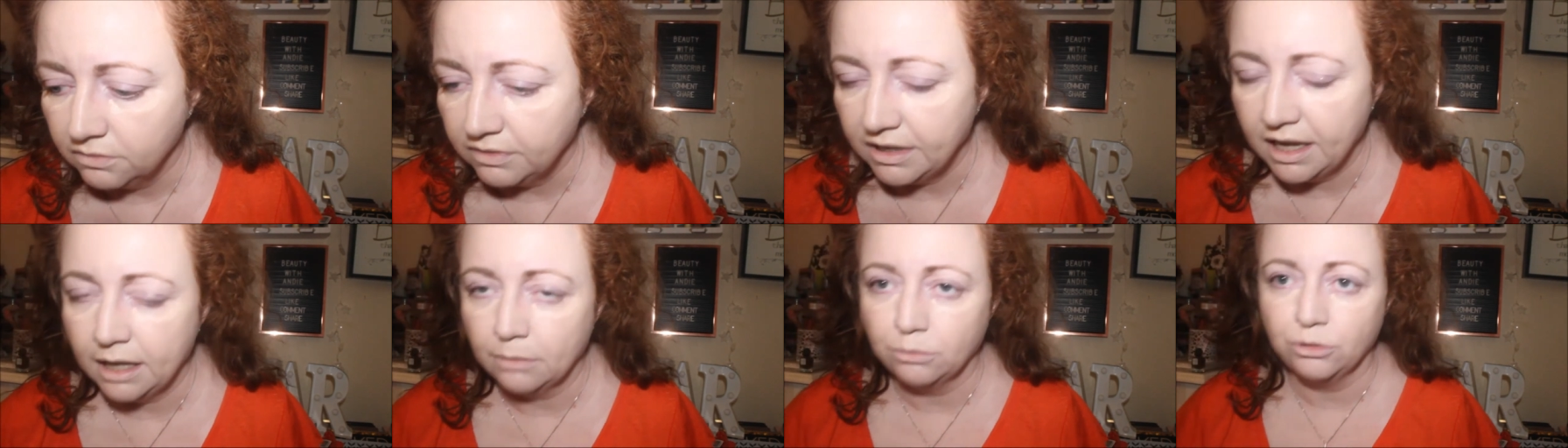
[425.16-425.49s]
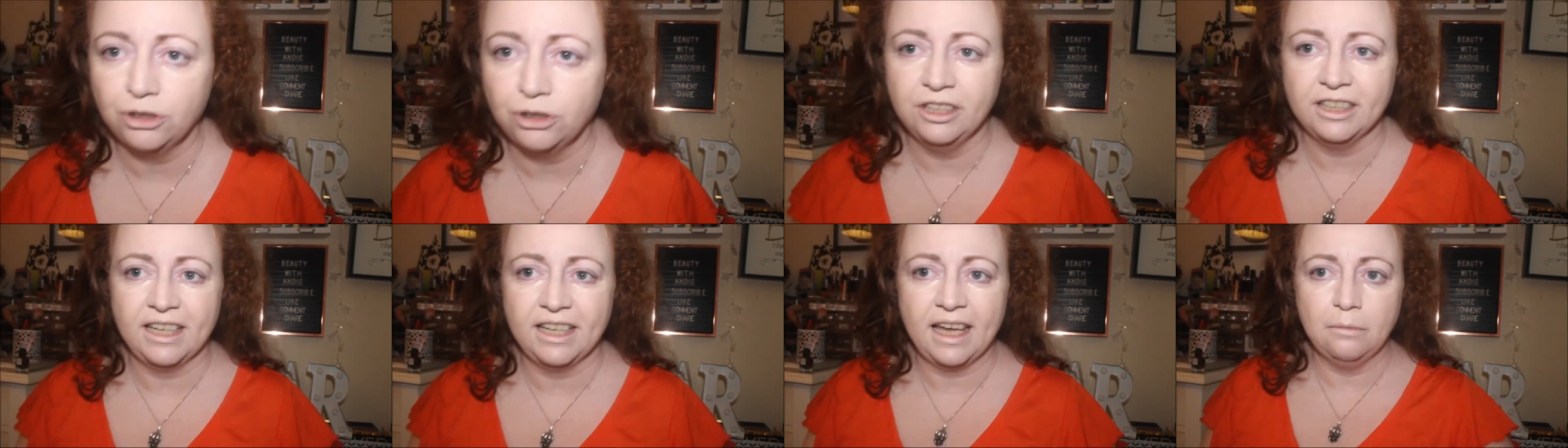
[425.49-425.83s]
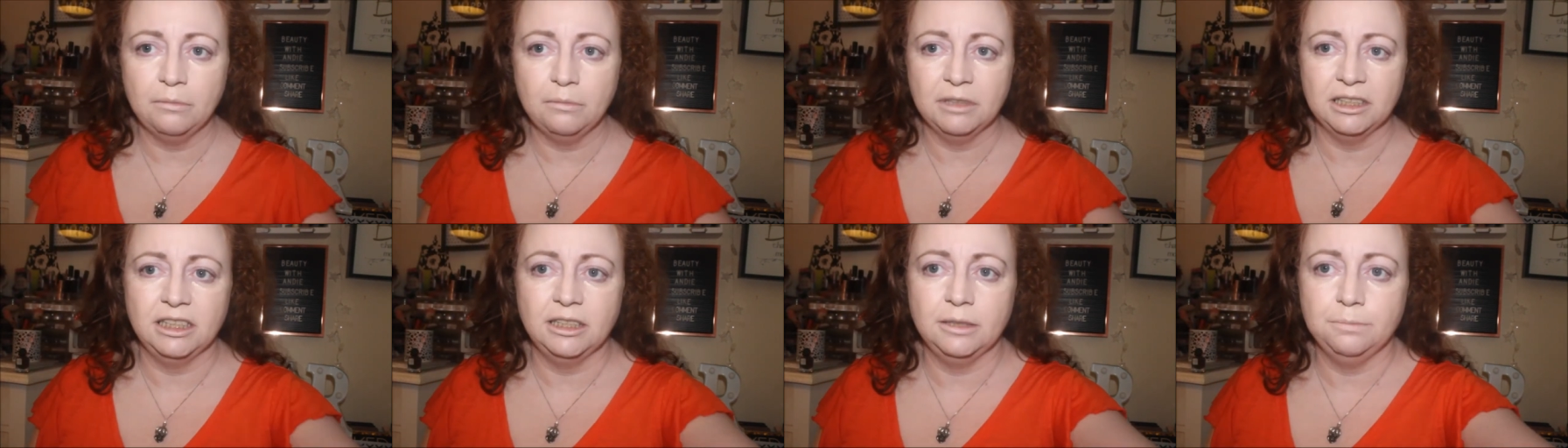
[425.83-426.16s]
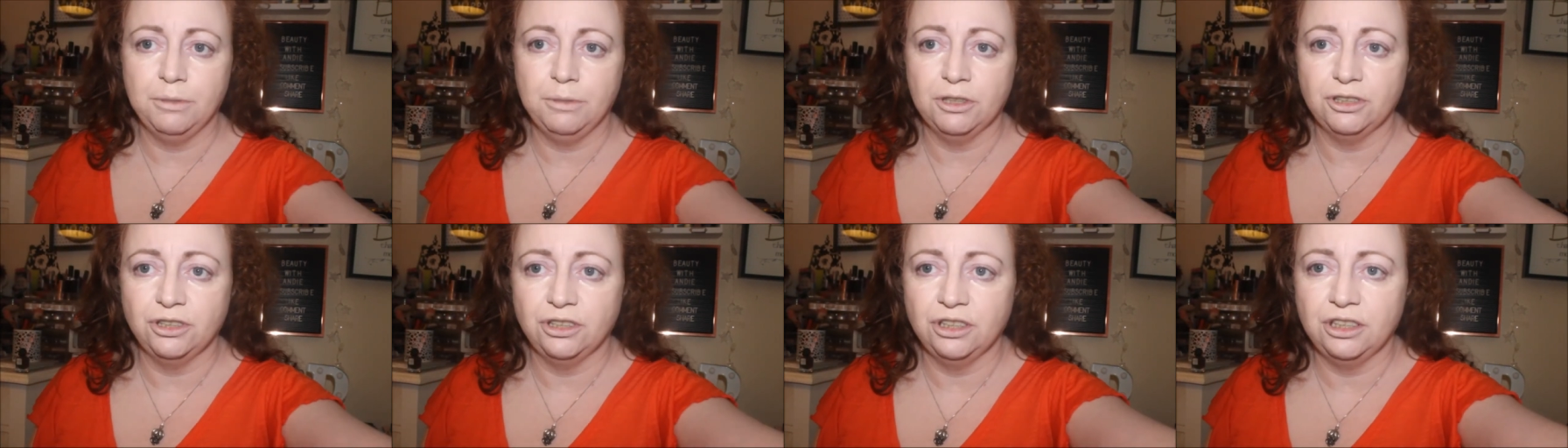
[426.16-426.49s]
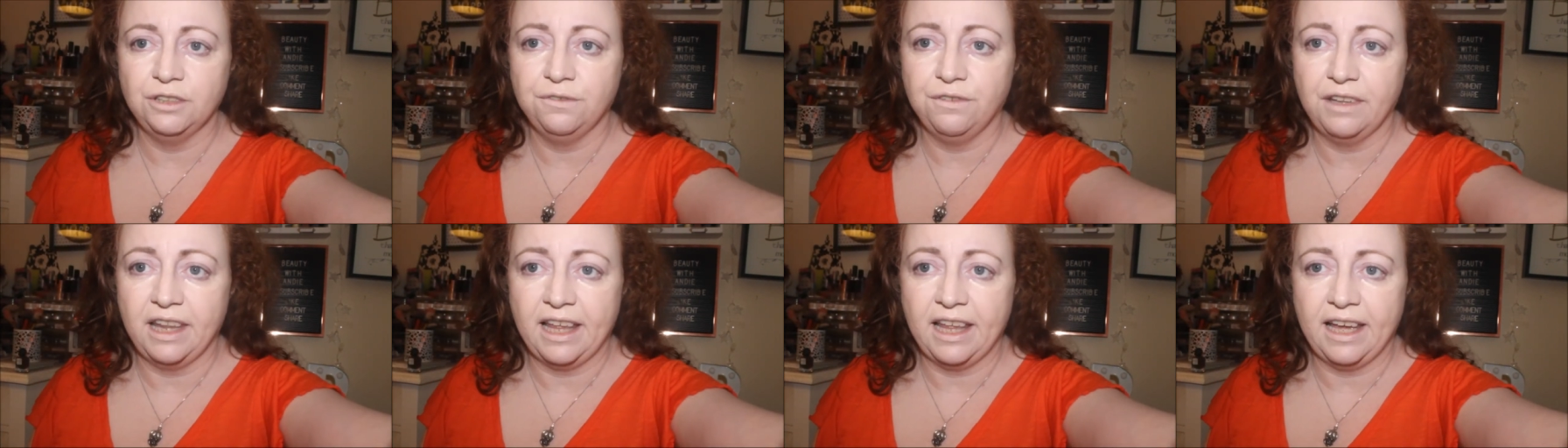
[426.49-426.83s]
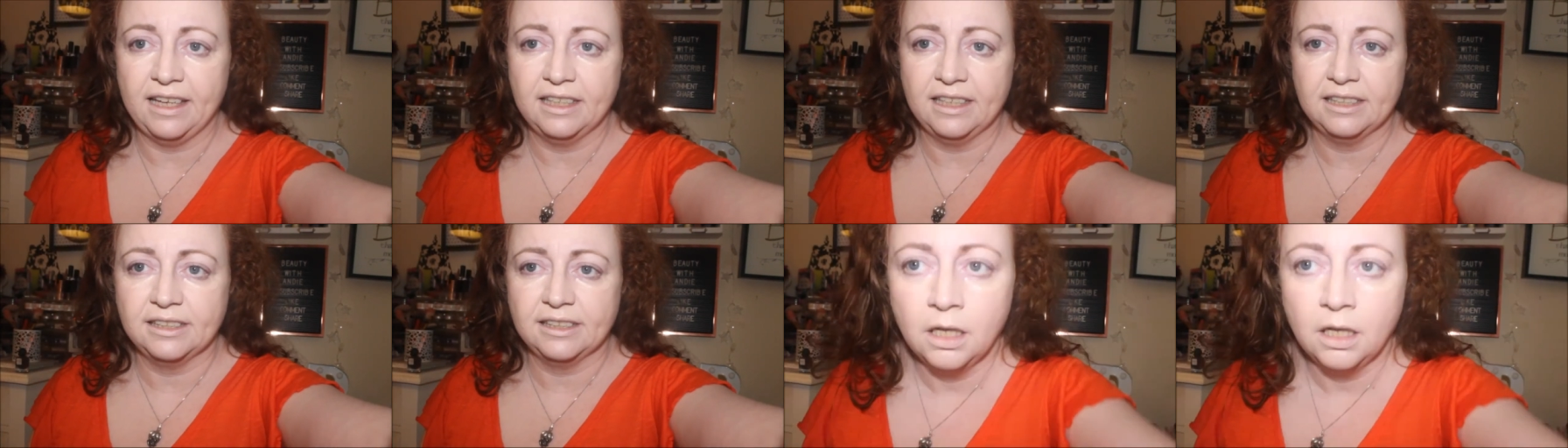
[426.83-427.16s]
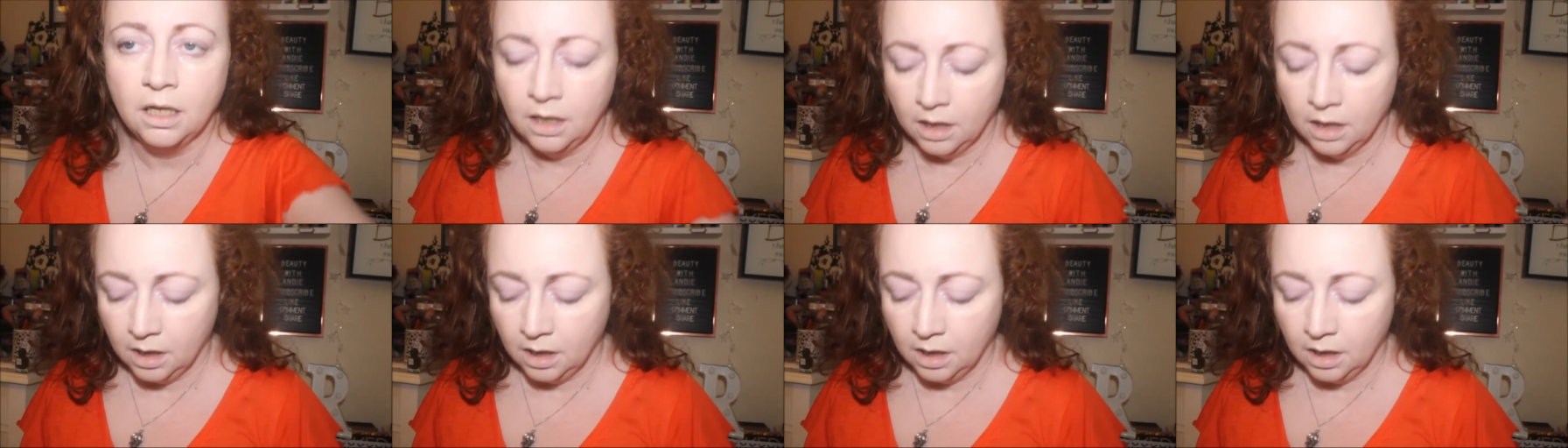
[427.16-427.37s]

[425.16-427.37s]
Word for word: Right, I'm going to get my sponge for this.